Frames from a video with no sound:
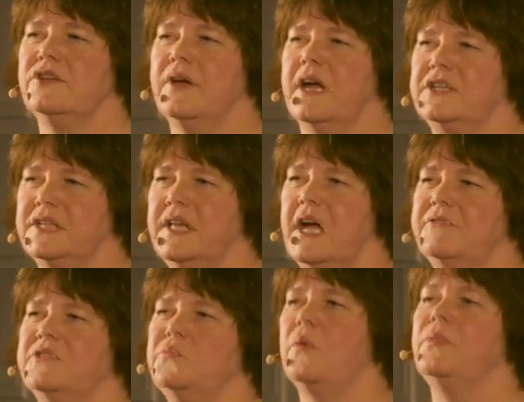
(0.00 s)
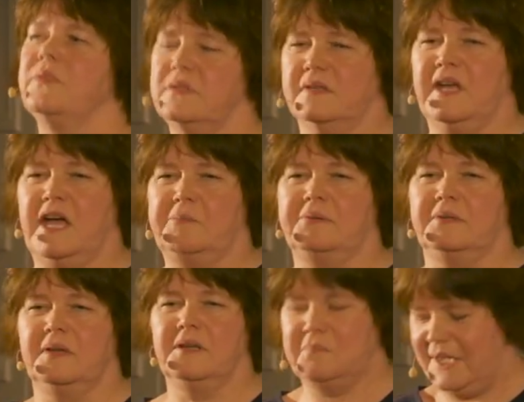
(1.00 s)
You actually have to want this to
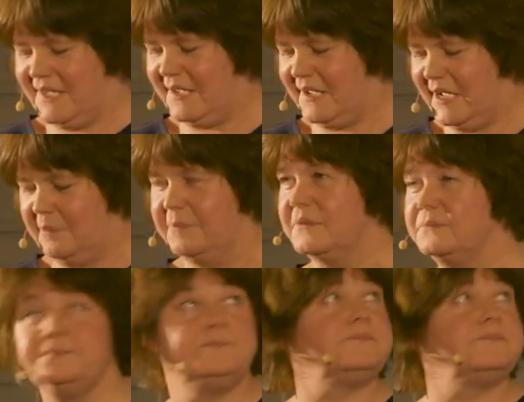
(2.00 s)
happen and make it happen.